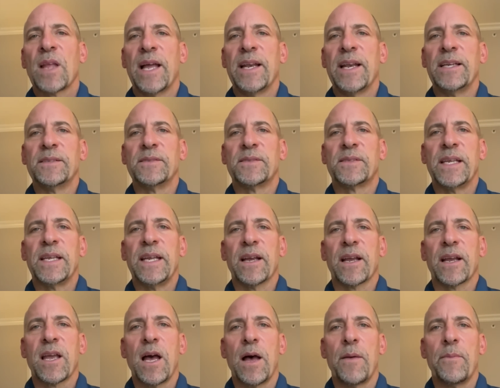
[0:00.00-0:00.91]
I didn't
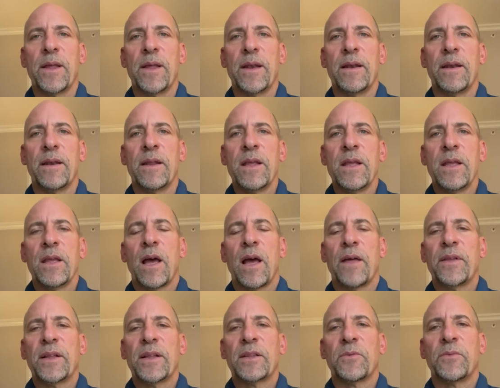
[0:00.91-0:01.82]
see it coming
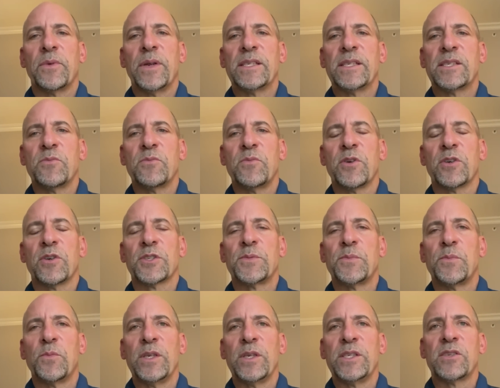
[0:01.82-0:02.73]
I think the reason
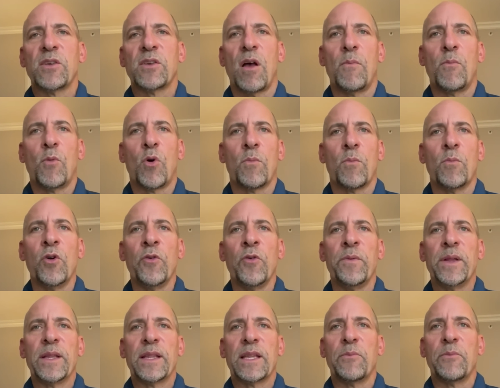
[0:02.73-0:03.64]
we saw more
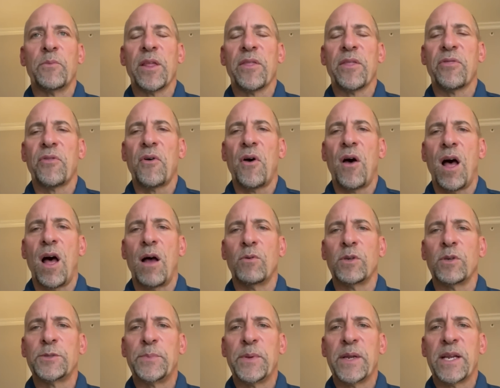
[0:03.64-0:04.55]
movement than we
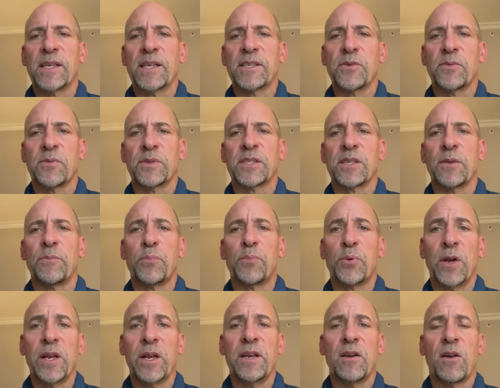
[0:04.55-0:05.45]
thought was because there were some
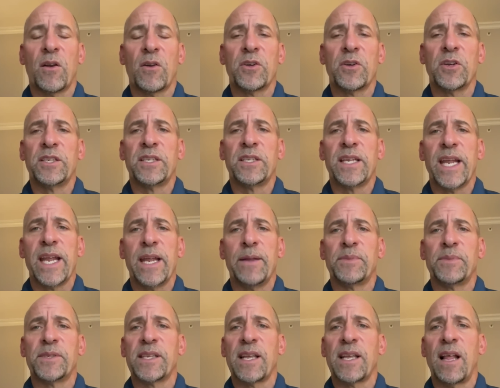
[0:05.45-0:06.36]
pretty darn good
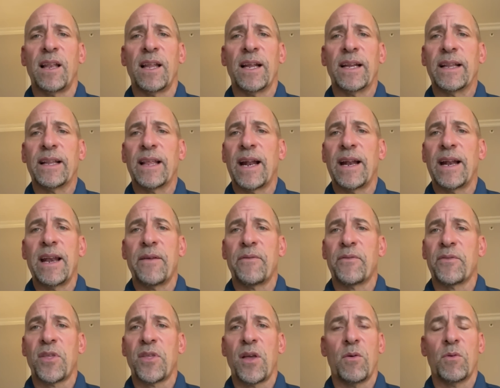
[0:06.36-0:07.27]
teams selling that I
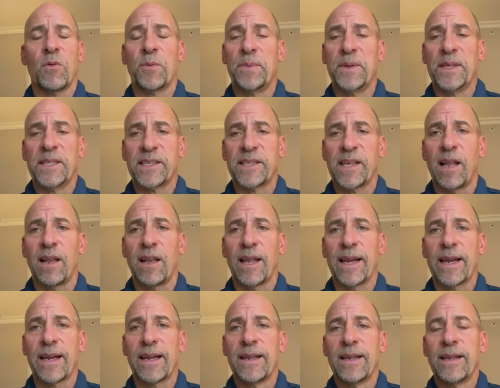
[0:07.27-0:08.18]
never thought would be
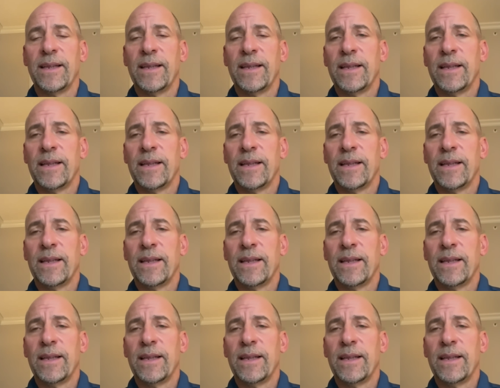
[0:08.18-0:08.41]
selling.